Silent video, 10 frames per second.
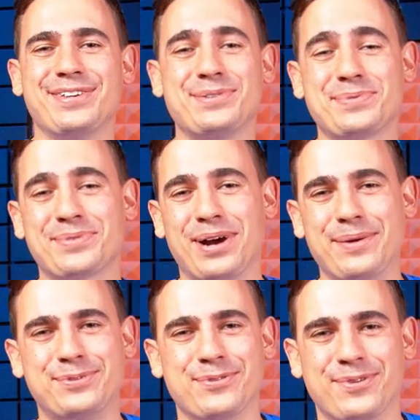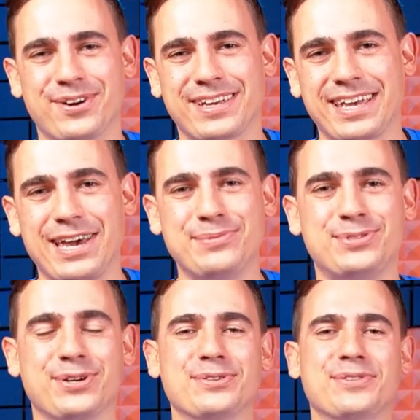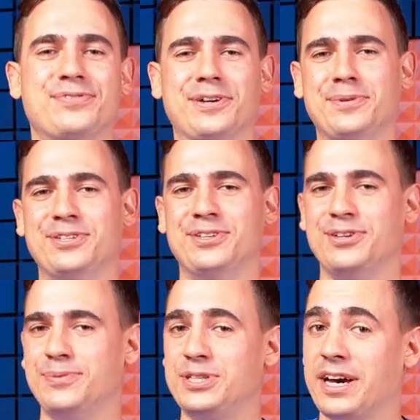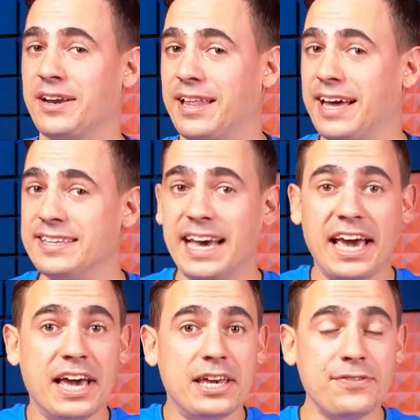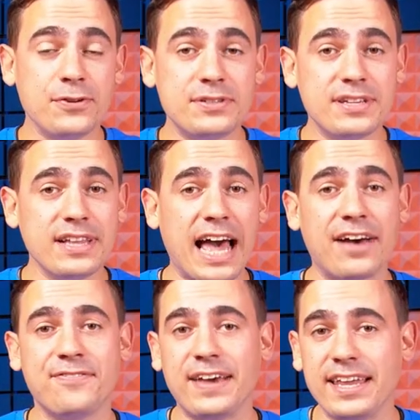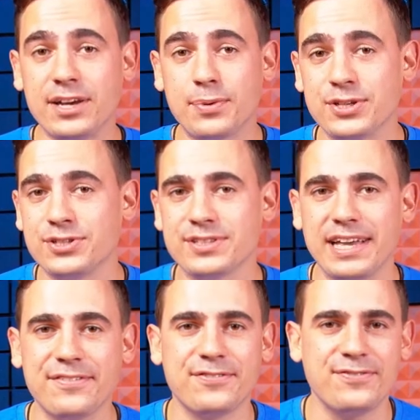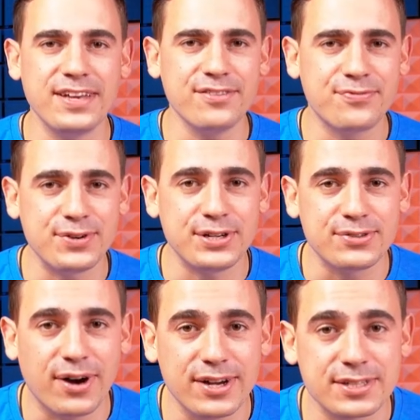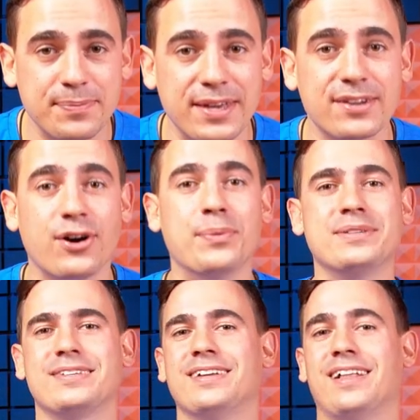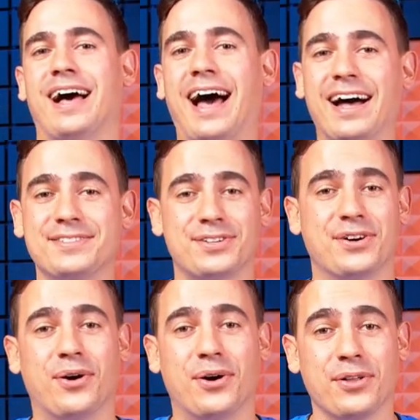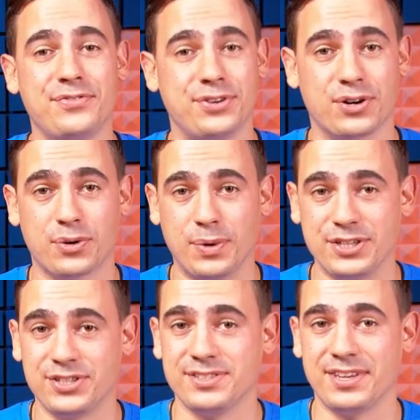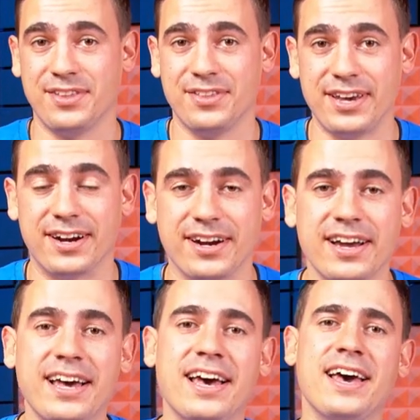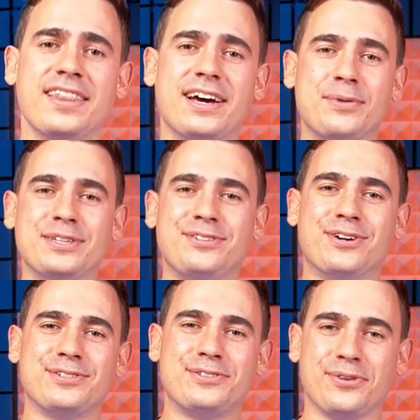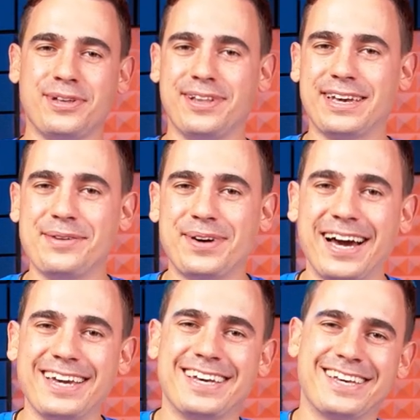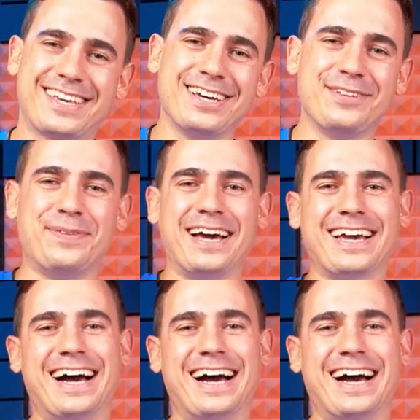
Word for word: it and subscribe to Murka Games Shows and Freebies YouTube channel. And if you still have any questions left, feel free to ask me in comments and I'll answer all of your questions in there. That was yours truly, Lucky Mike. Goodbye,